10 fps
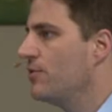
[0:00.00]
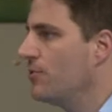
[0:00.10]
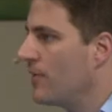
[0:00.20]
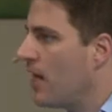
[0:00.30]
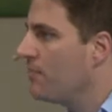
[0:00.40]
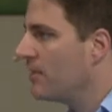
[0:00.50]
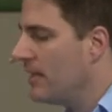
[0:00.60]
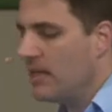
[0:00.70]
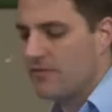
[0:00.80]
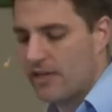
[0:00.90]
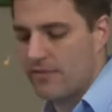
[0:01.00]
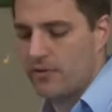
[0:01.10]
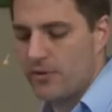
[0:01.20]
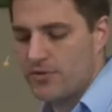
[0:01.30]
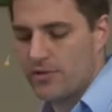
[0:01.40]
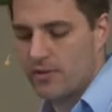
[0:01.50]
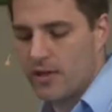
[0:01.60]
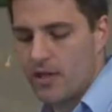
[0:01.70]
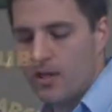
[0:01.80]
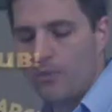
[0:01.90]
do not believe in evolution.
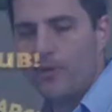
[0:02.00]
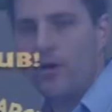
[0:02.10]
We